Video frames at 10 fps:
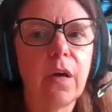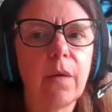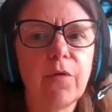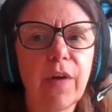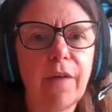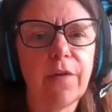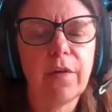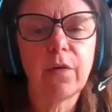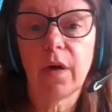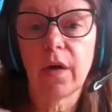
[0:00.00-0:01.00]
travel,
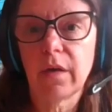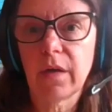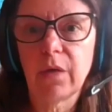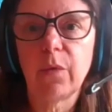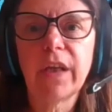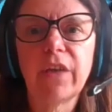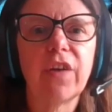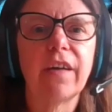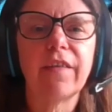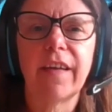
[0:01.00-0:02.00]
who are in
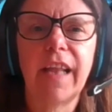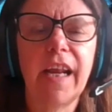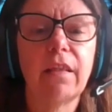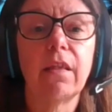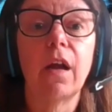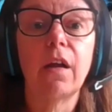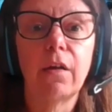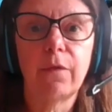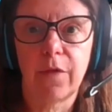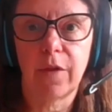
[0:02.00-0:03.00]
wheelchairs, and they
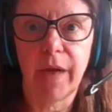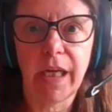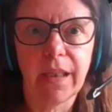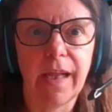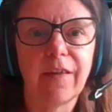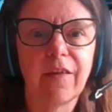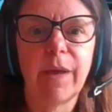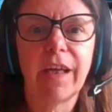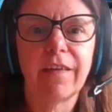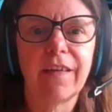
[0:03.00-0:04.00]
love the bike lanes
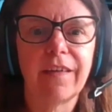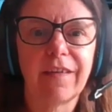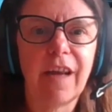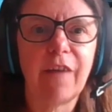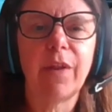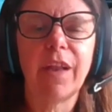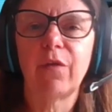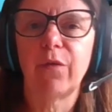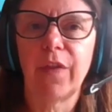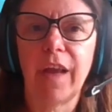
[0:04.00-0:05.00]
because it's a safe place
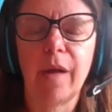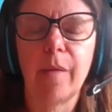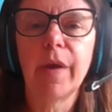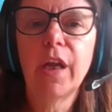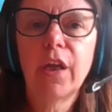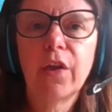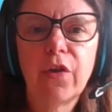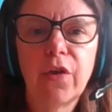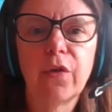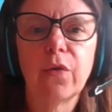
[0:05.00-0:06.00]
for them
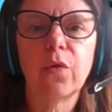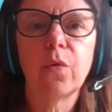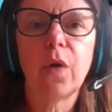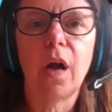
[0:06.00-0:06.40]
to